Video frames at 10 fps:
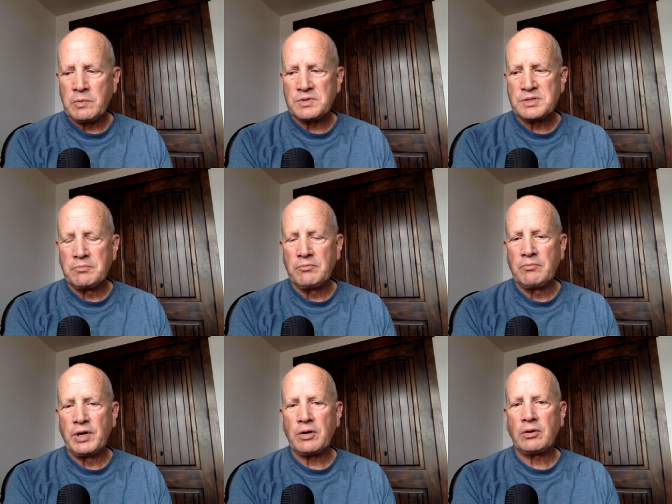it was a
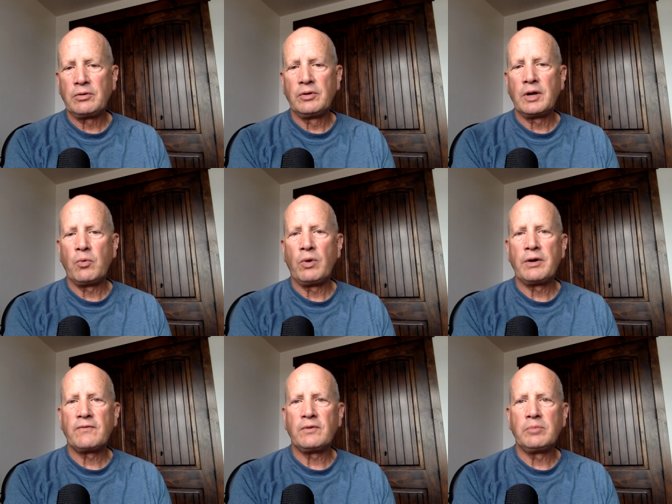miracle and a
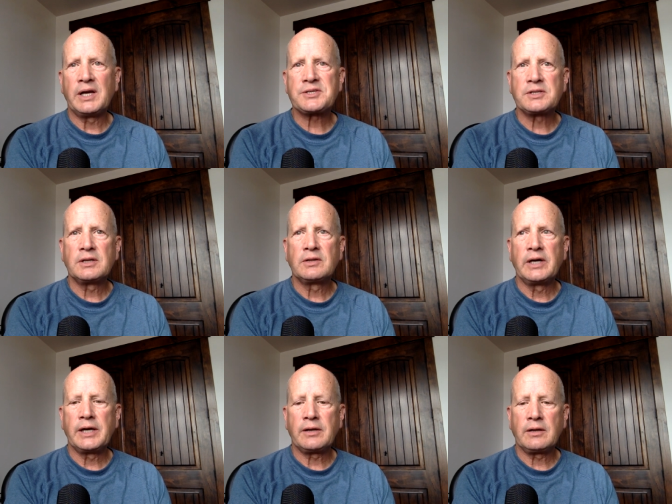wonderful blessing
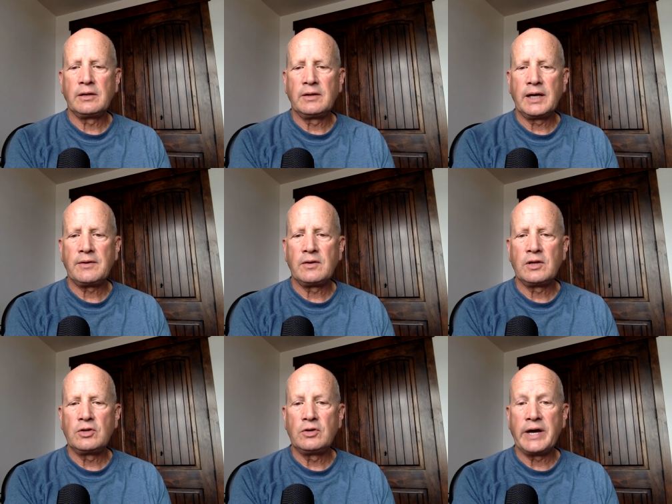that, that
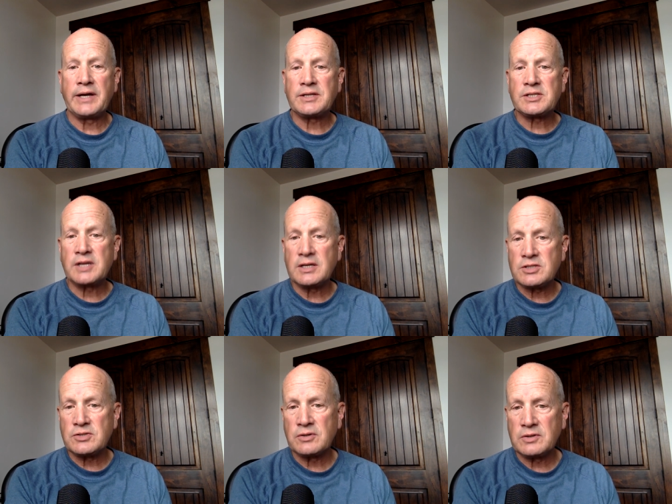the United
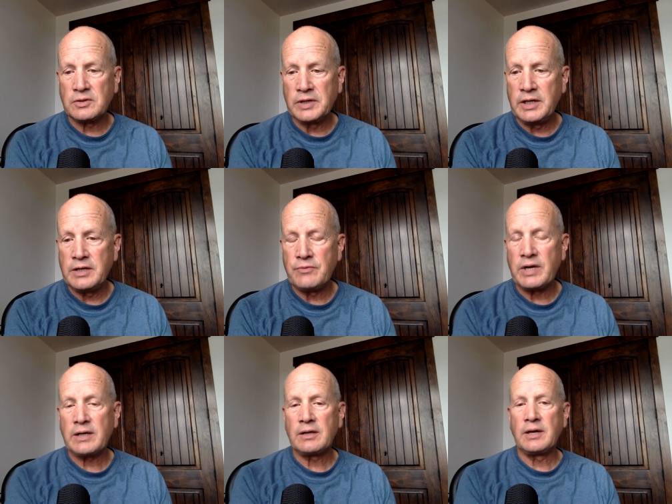States took the lead in
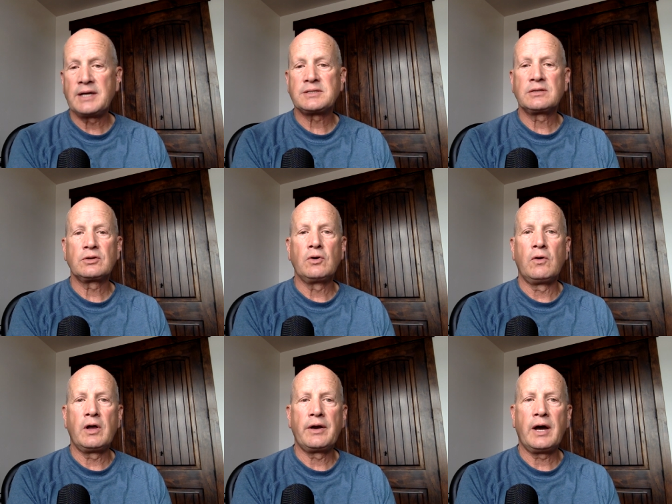recognizing the
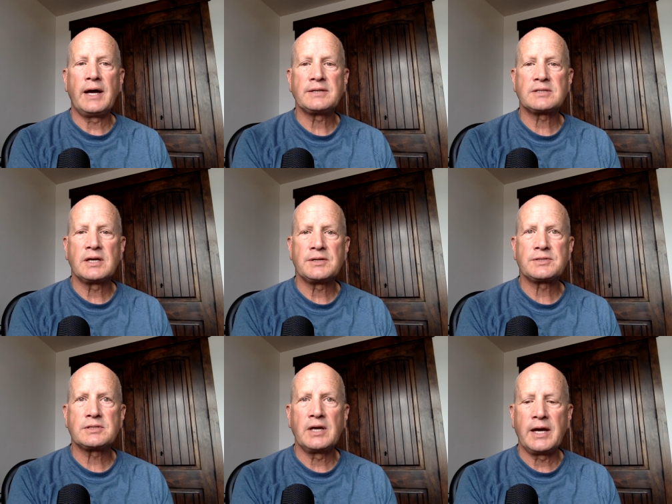Golan Heights
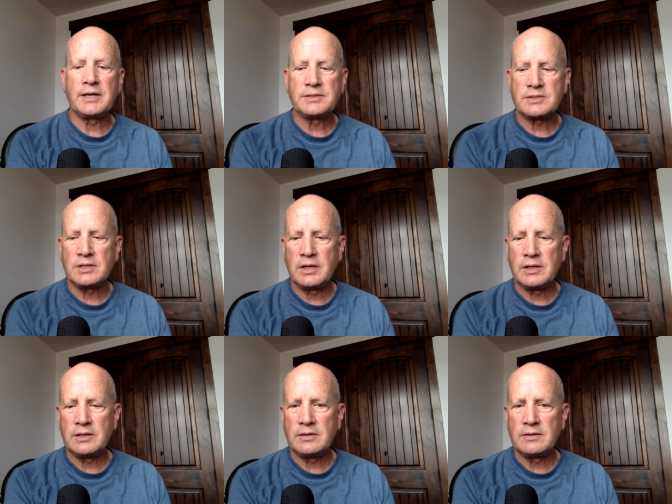as, as uh,